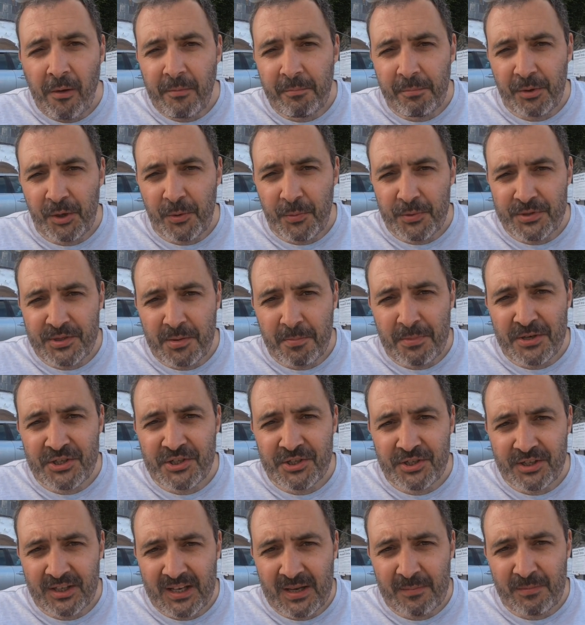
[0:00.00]
But it was a
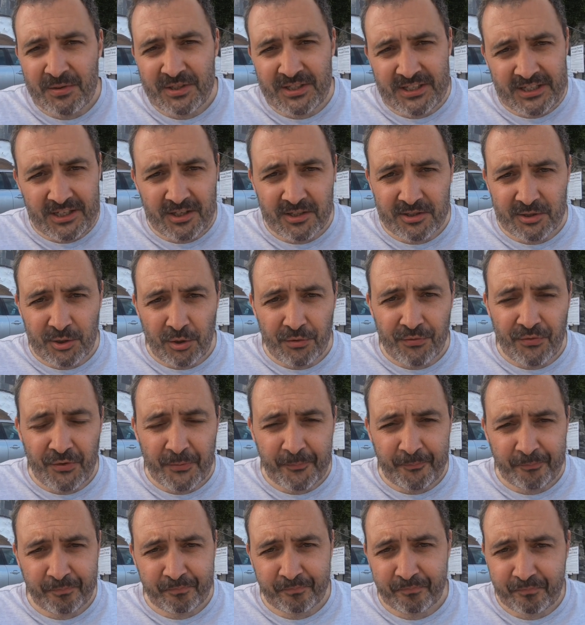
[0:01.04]
mission to keep the seagulls off.
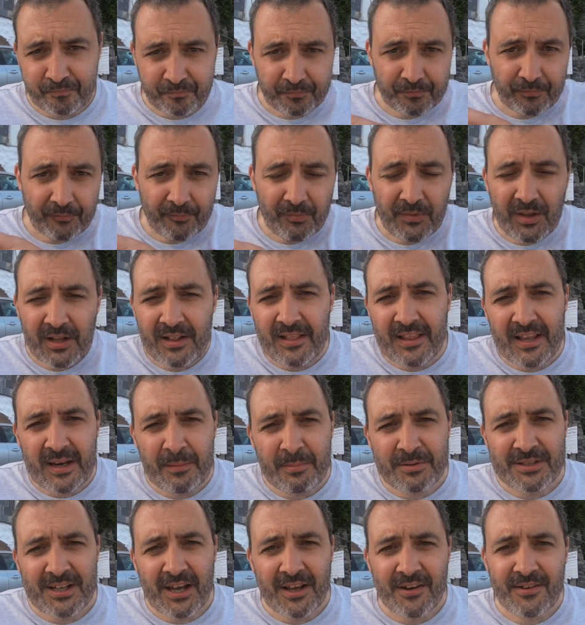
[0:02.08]
The lady
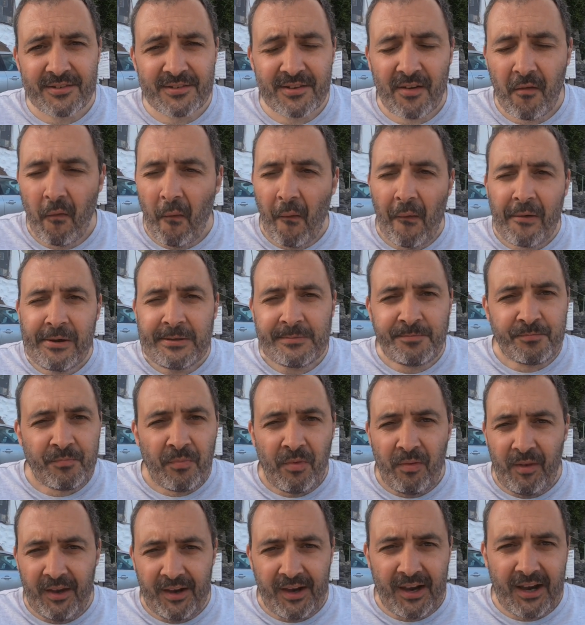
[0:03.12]
beside us,
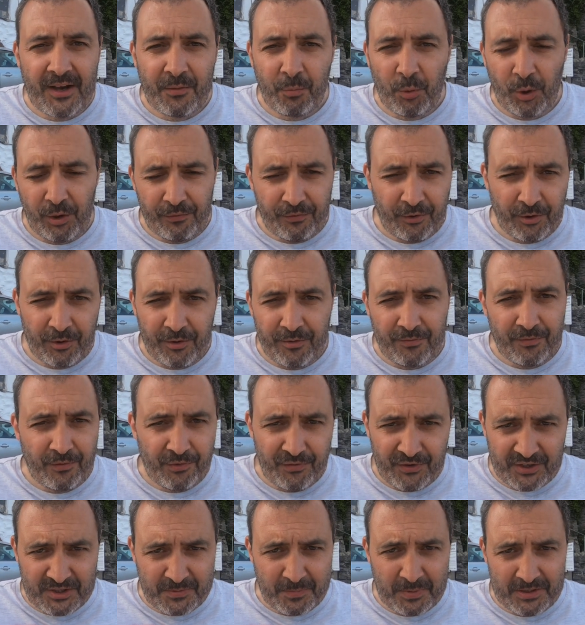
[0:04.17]
I think, had one of her
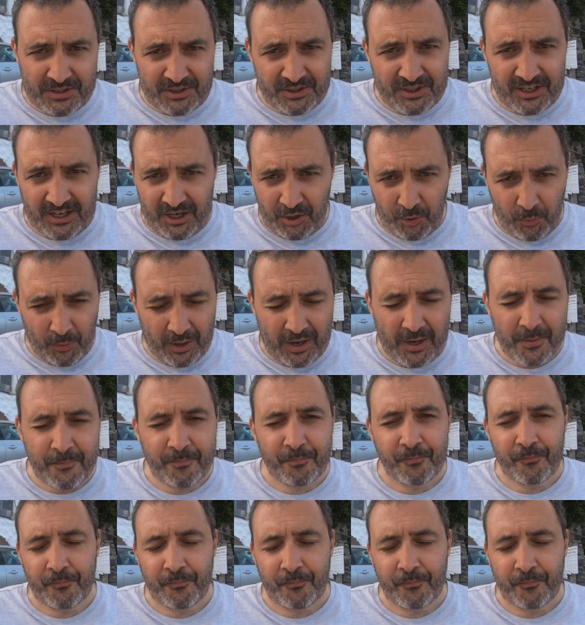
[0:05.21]
fish bits taken away.